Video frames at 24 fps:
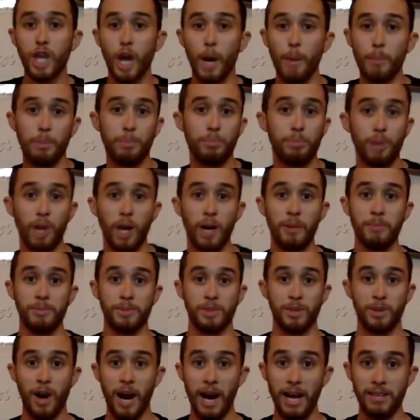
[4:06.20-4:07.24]
couple problems
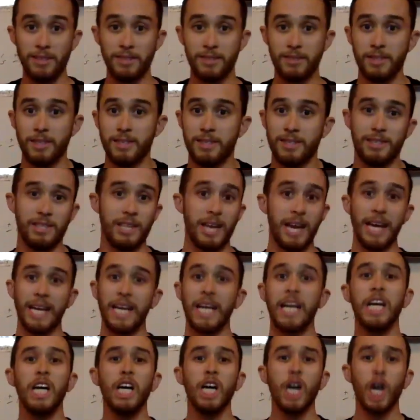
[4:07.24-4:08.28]
arise. This is like
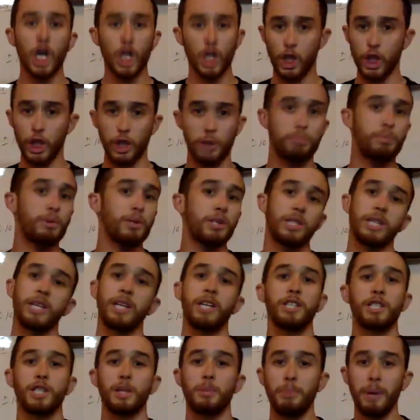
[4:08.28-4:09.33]
a good
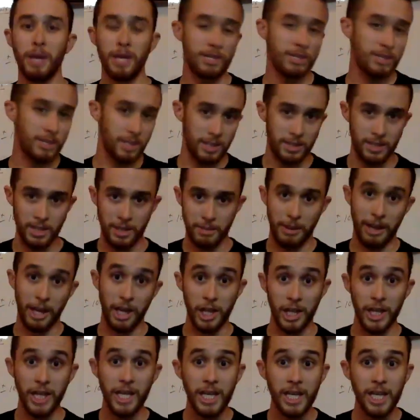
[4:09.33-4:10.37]
percentage of the patients I see at my
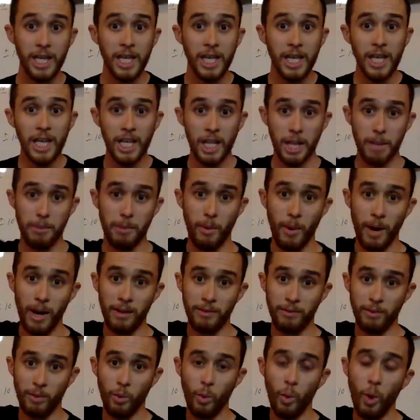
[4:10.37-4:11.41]
clinic. They've been riding
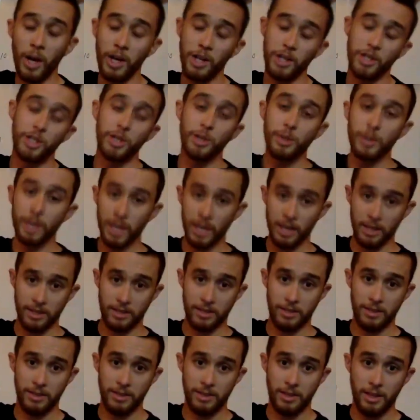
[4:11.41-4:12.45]
for 1 to 2
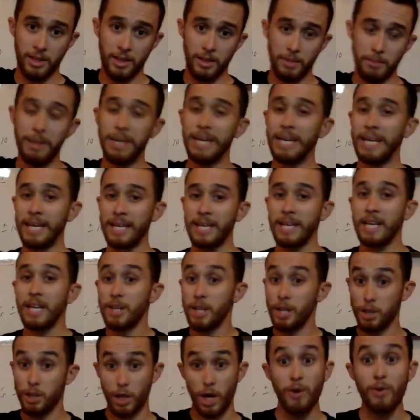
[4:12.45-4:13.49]
years, meaning they
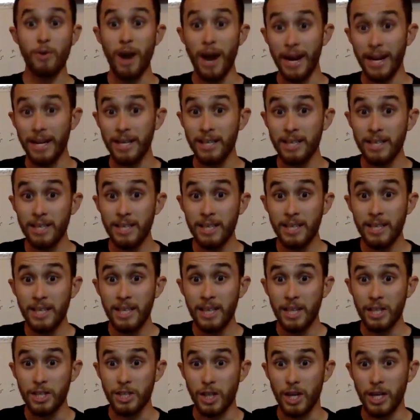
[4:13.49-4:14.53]
started riding.
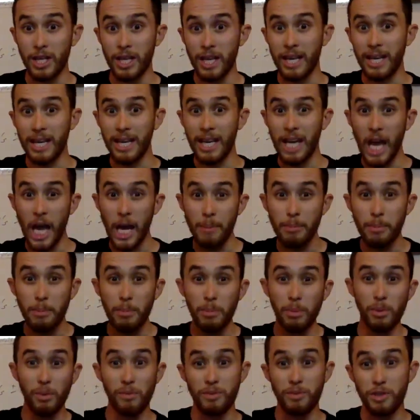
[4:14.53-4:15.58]
They started getting
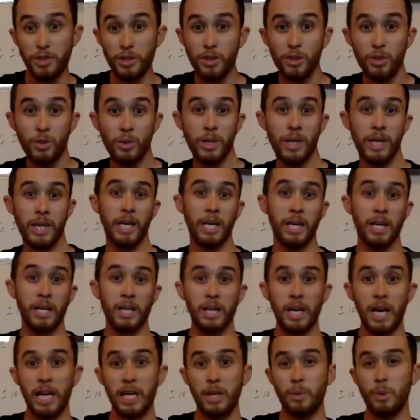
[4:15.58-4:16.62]
capable of doing
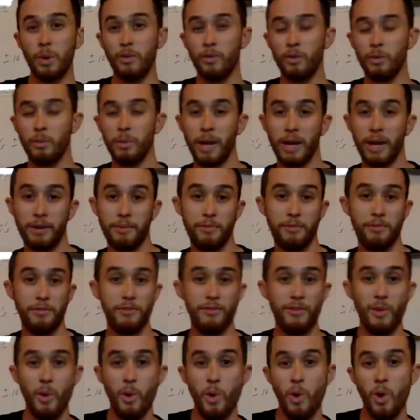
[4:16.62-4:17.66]
anywhere from like
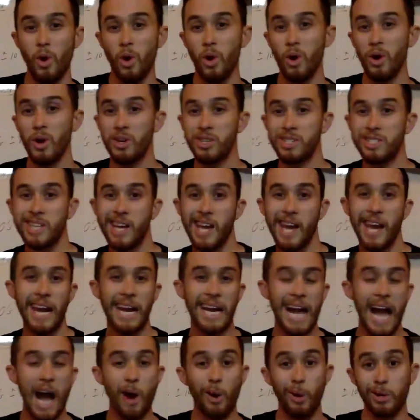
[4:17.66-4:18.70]
4 to 8
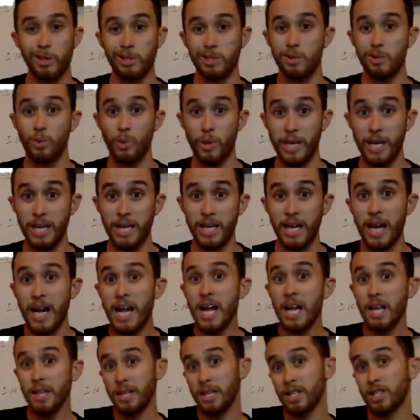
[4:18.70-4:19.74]
hours a week.
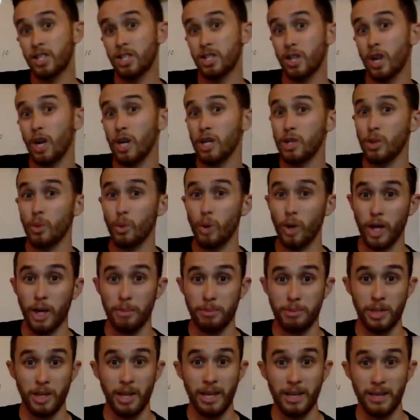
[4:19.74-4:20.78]
They start to work up
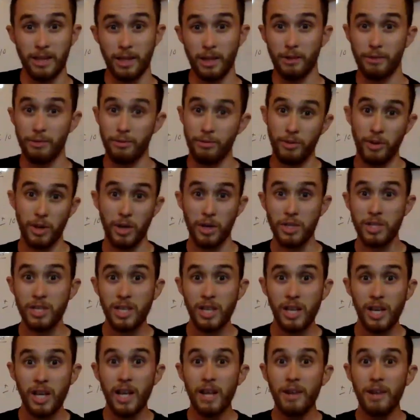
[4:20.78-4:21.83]
to like their first